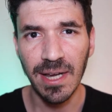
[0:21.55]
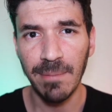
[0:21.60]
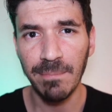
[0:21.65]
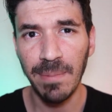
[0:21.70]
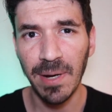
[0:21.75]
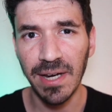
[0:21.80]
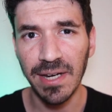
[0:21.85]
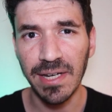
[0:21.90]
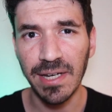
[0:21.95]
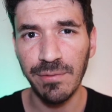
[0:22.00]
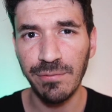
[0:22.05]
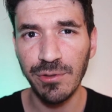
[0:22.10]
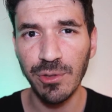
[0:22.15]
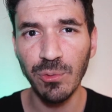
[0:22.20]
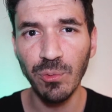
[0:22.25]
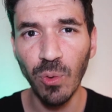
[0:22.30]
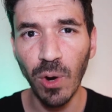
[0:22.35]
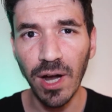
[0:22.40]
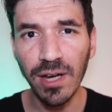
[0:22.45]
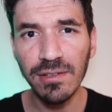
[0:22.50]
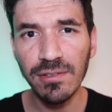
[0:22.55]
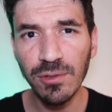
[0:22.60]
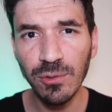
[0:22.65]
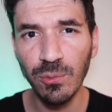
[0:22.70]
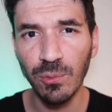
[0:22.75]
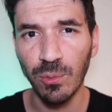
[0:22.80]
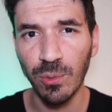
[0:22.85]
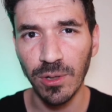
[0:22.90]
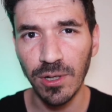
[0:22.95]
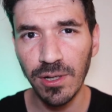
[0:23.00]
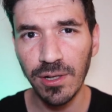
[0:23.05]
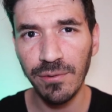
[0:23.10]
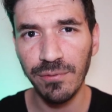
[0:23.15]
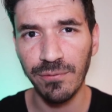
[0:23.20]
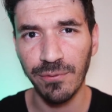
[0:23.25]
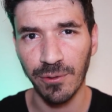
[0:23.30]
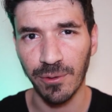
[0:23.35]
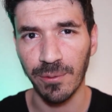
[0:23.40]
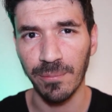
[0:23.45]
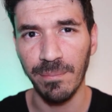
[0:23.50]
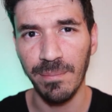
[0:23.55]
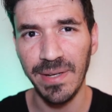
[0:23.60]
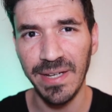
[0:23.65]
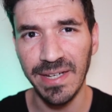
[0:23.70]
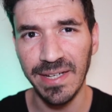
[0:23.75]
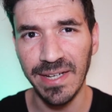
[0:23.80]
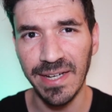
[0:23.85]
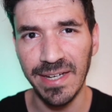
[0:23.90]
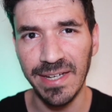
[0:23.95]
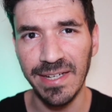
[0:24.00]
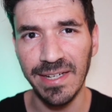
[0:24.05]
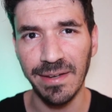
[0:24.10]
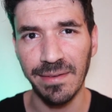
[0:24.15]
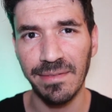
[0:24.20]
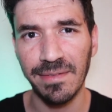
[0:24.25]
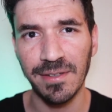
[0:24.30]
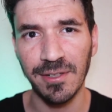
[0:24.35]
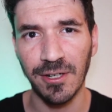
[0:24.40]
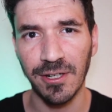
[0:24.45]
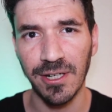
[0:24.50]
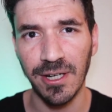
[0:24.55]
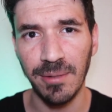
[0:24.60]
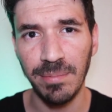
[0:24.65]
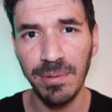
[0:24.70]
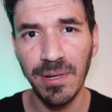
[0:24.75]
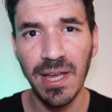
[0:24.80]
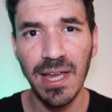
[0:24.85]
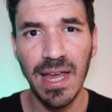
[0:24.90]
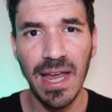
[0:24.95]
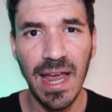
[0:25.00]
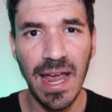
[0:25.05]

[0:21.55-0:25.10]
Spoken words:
But if you want to work for me in a startup